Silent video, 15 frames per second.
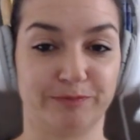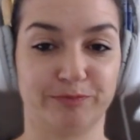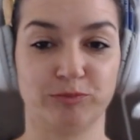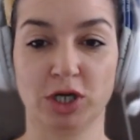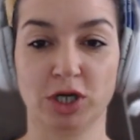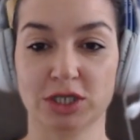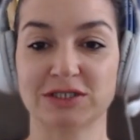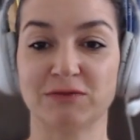
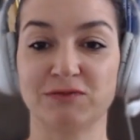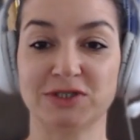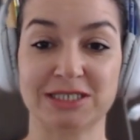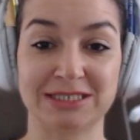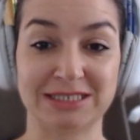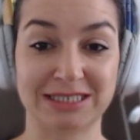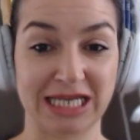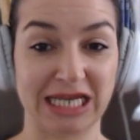Because of the
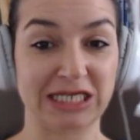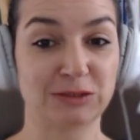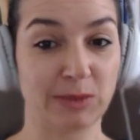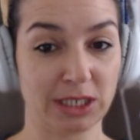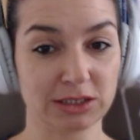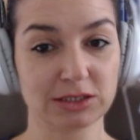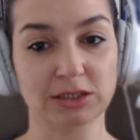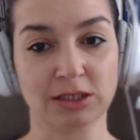
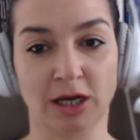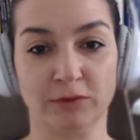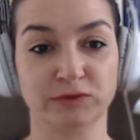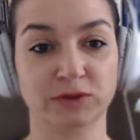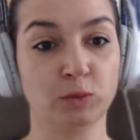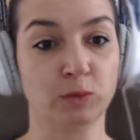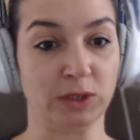statement of the